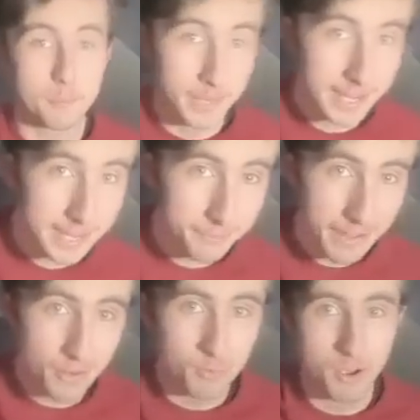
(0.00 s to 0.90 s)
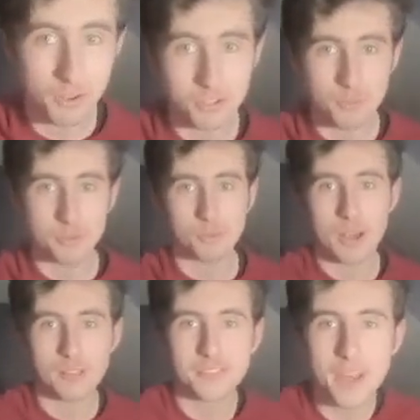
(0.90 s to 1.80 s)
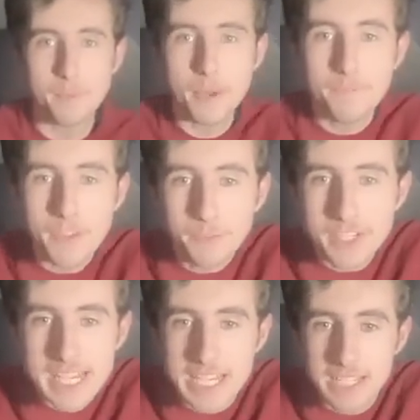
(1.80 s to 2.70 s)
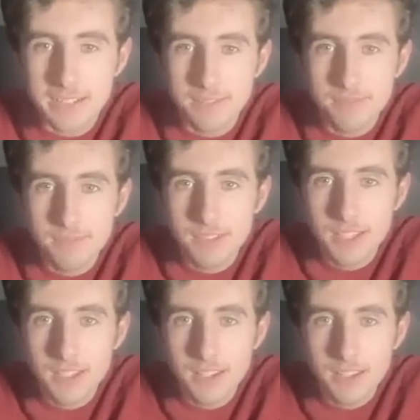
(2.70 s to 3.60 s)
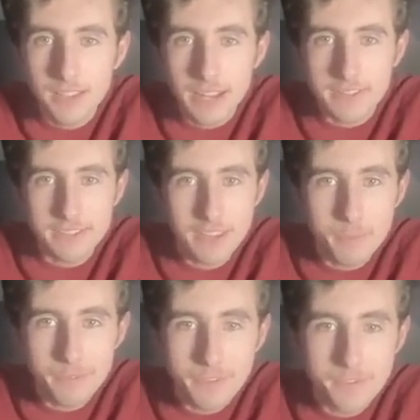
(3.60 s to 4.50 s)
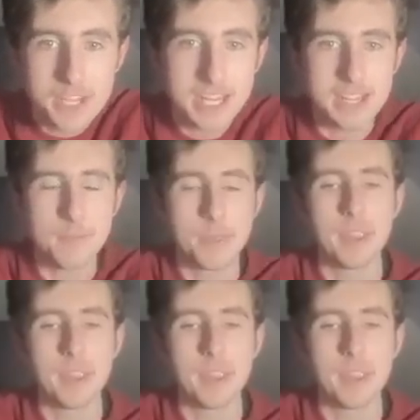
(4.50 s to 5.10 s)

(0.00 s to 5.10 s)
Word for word: Playfellow Workshop as well. Number 15. That is number 15.